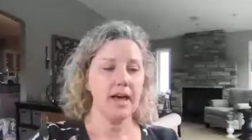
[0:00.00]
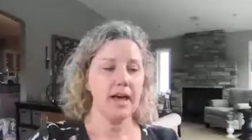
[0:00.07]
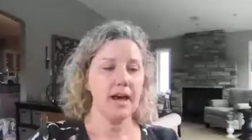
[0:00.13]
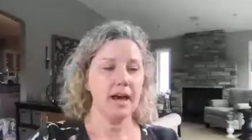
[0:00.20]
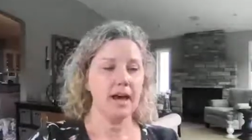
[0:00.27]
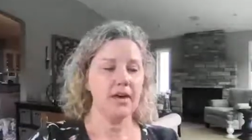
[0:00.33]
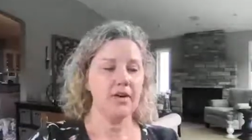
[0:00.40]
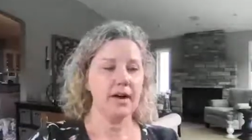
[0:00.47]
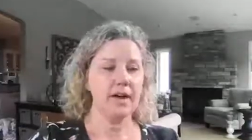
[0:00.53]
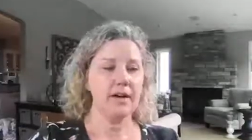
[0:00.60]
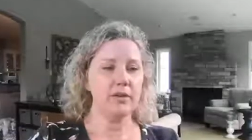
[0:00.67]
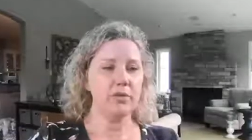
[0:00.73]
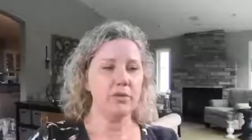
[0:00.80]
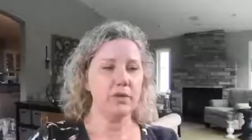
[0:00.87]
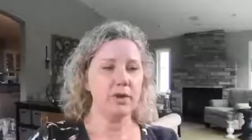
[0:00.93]
All right,
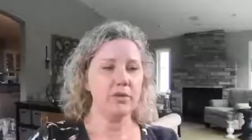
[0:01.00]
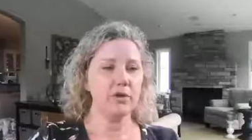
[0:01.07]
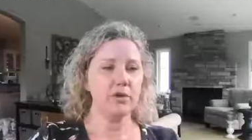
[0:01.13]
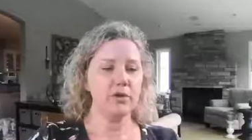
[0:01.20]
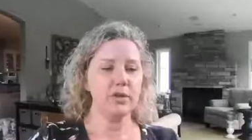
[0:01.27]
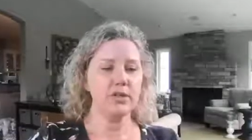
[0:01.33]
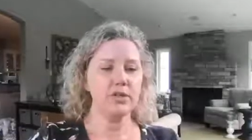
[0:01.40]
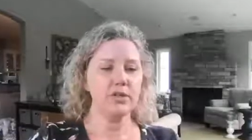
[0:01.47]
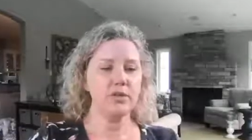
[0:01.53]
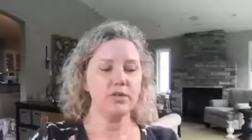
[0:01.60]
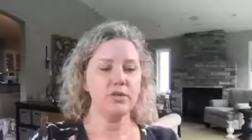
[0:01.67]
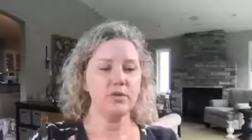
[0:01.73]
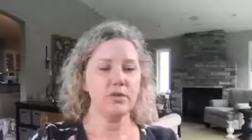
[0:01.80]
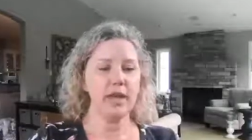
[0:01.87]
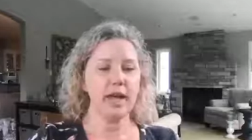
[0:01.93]
what other questions
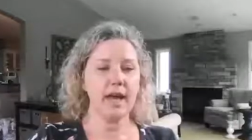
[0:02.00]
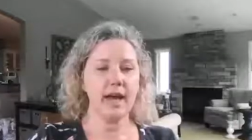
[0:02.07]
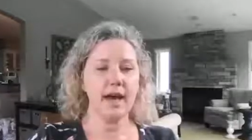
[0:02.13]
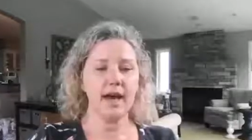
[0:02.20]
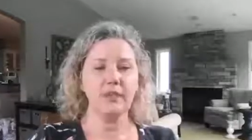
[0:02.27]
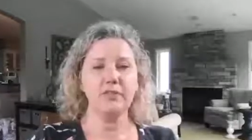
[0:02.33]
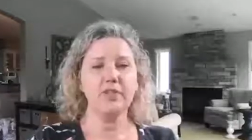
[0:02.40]
do we have?